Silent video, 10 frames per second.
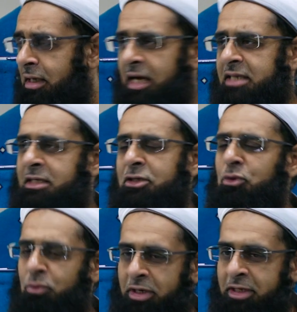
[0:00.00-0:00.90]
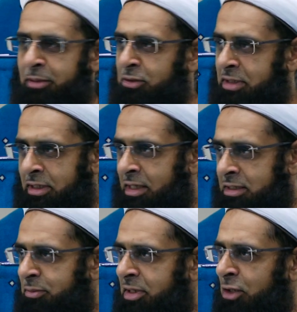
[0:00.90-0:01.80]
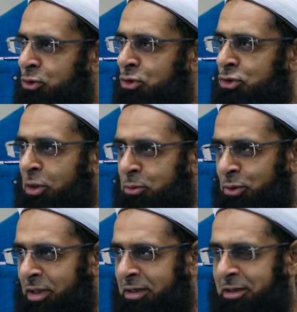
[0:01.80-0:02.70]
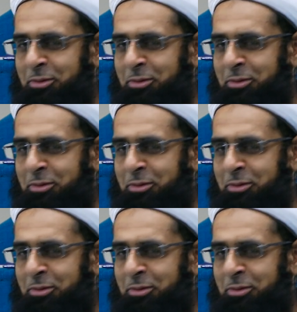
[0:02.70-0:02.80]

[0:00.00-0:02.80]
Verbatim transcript: I said, don't worry about it. That doesn't mean that you should stop doing dhikr